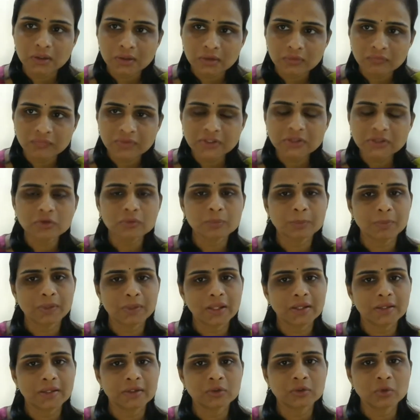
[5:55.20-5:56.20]
with
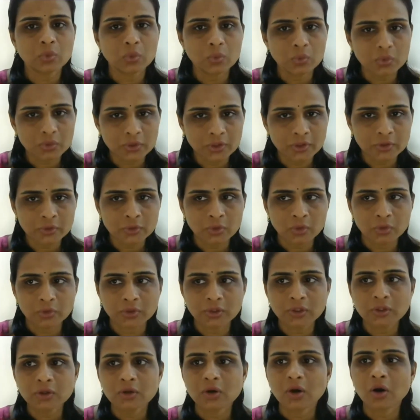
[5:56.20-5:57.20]
plain coconut
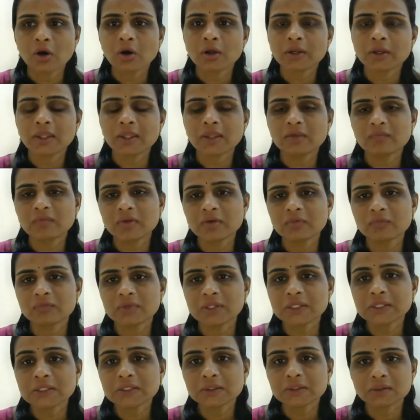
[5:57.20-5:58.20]
oil, or even
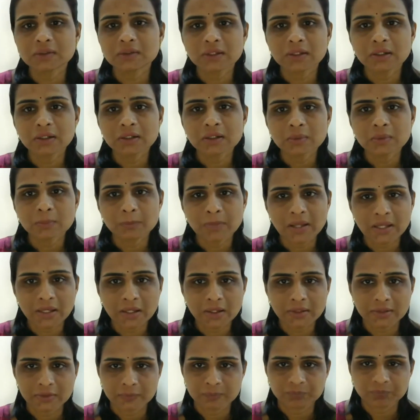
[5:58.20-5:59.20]
with the
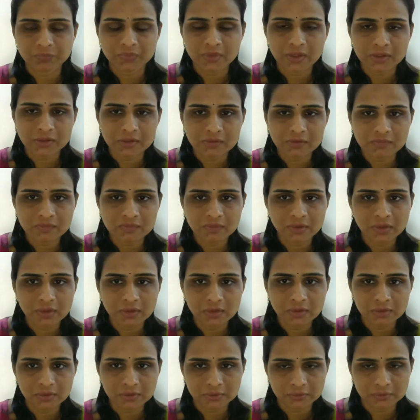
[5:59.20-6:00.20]
malai, that is
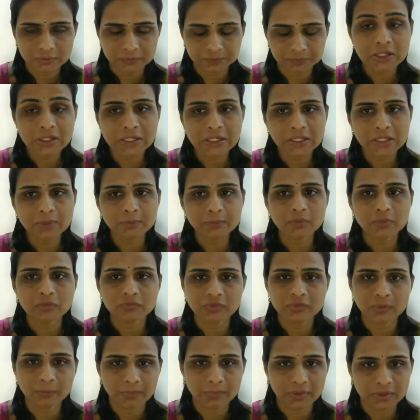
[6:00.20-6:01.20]
the cream
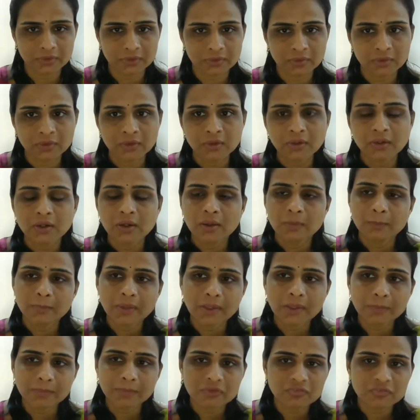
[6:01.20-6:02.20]
of the milk.
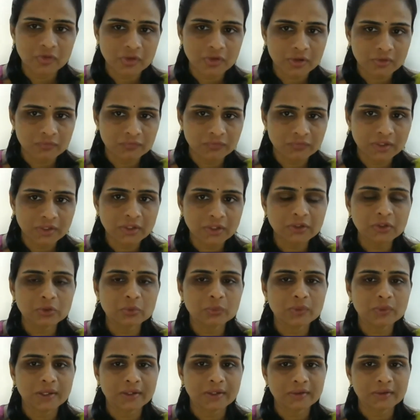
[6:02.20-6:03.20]
Maybe for a week you can